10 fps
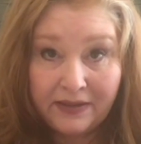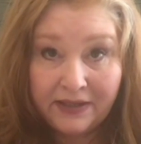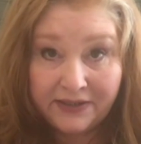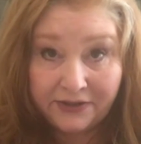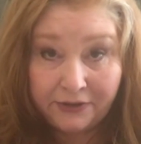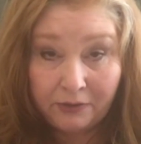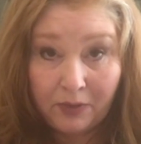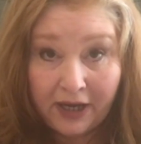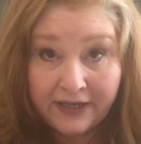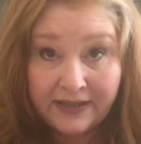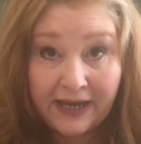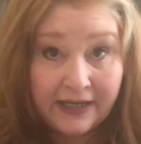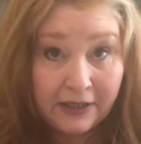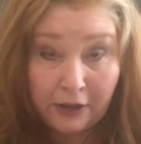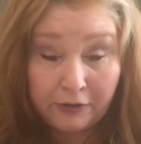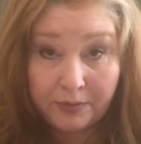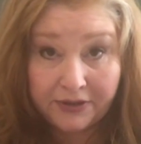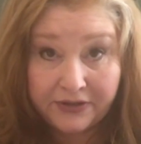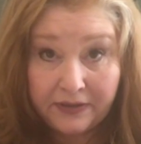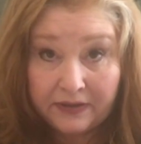this is who it was. I didn't know the
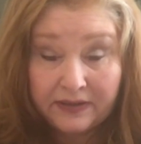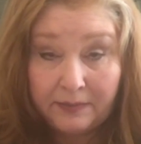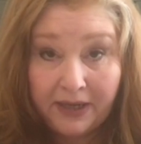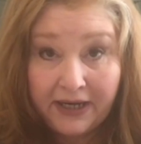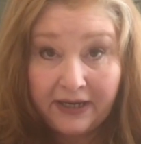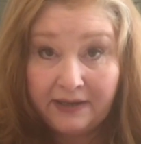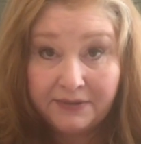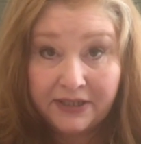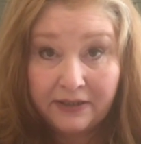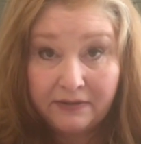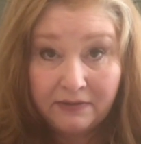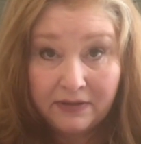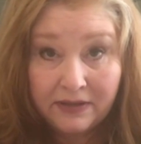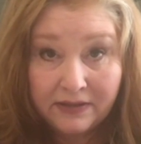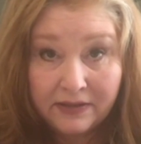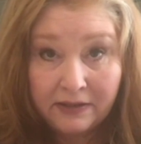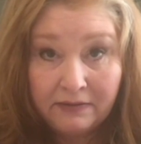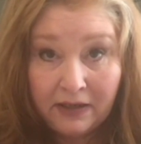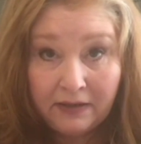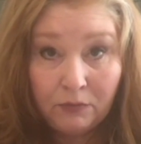person is the man. He was in
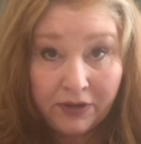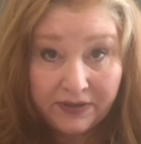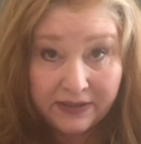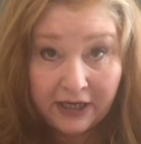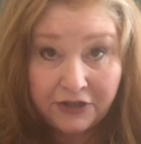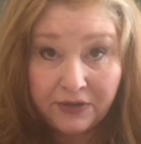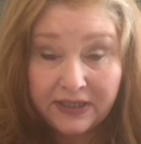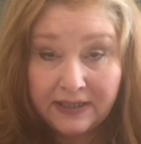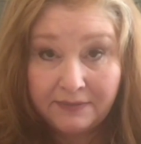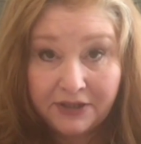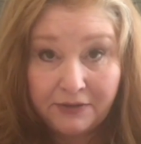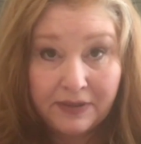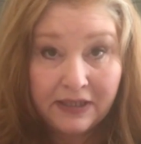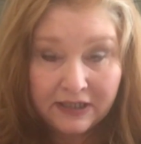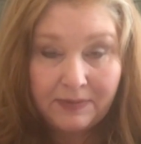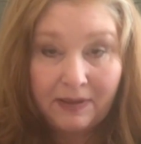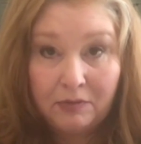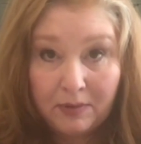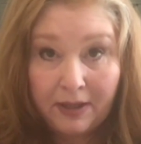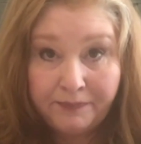one of these countries. He was doing this, blah,
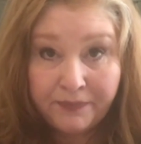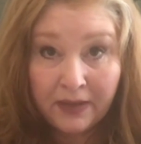blah, blah.